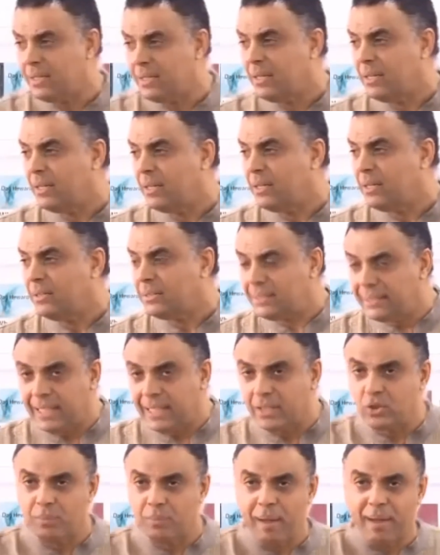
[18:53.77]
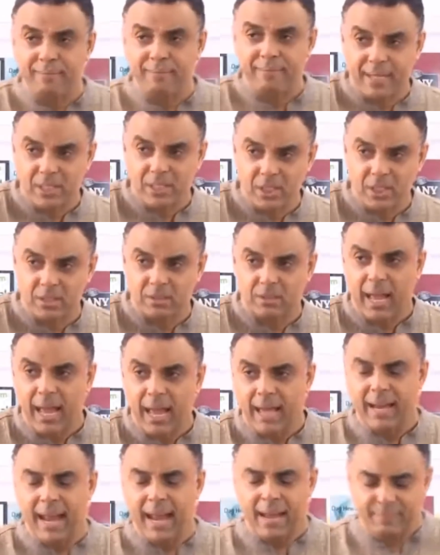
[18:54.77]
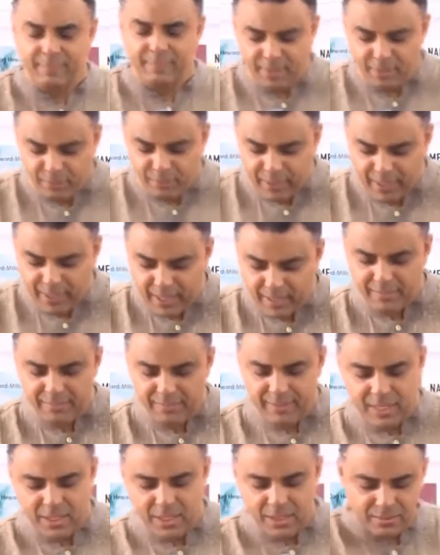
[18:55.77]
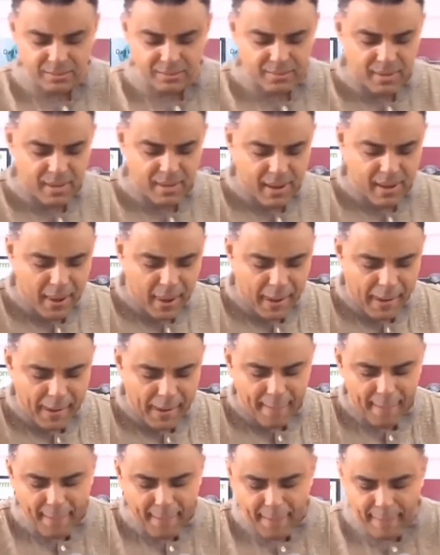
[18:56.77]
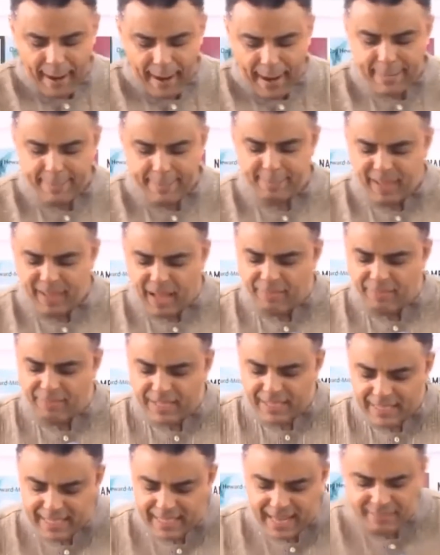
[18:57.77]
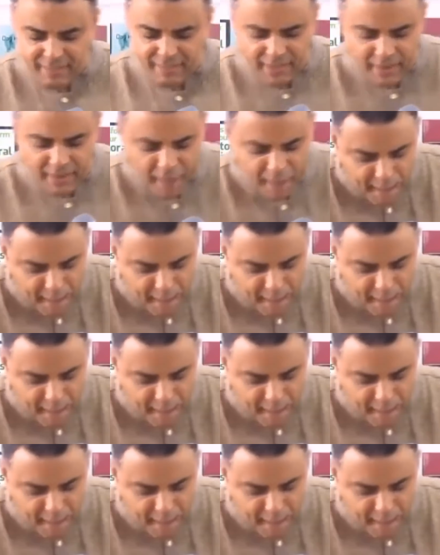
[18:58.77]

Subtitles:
Stick to my version, NIV Reader's Version. All right, now verse 11.